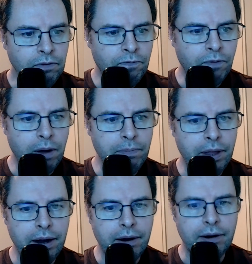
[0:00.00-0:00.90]
from
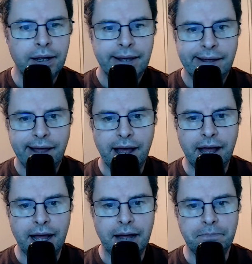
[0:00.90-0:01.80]
there,
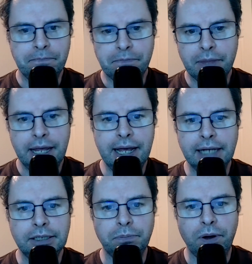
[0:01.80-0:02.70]
he
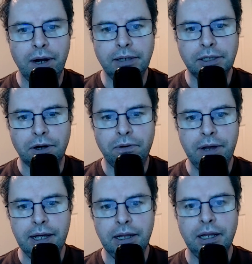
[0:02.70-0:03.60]
gets the ball out to
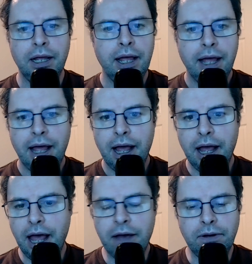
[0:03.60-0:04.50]
Creel
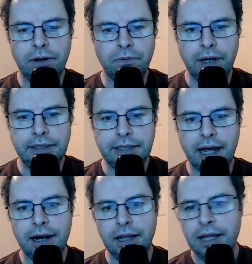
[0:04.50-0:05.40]
out in the wide
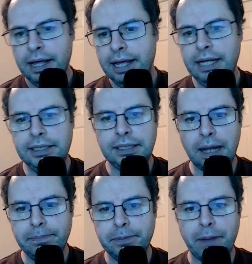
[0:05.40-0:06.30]
channel. He
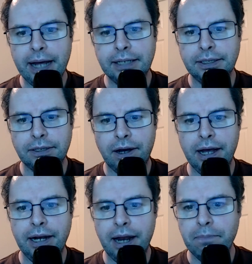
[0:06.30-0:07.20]
steps back
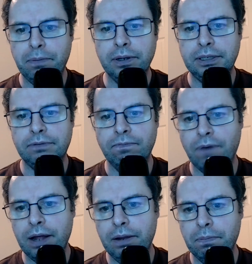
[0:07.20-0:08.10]
inside and then puts
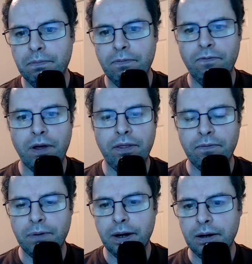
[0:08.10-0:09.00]
Van der
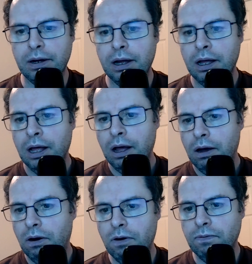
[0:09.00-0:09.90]
Berg
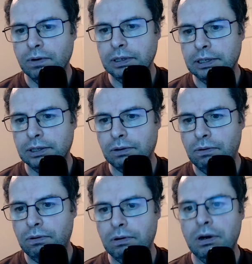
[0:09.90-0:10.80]
over to
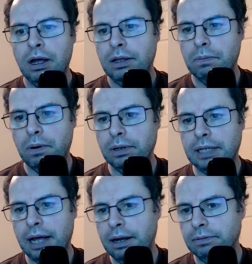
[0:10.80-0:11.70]
score.
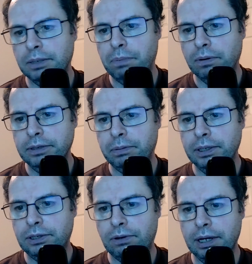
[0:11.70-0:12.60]
And that was a bonus
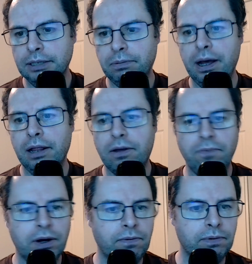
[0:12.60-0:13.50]
point try as well.
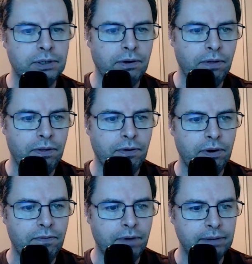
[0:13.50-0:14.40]
Converted for
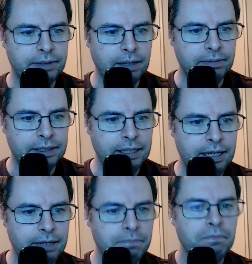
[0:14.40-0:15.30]

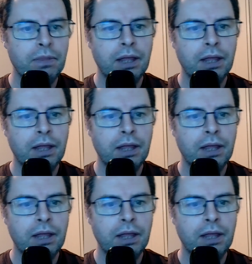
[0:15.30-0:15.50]
35-17.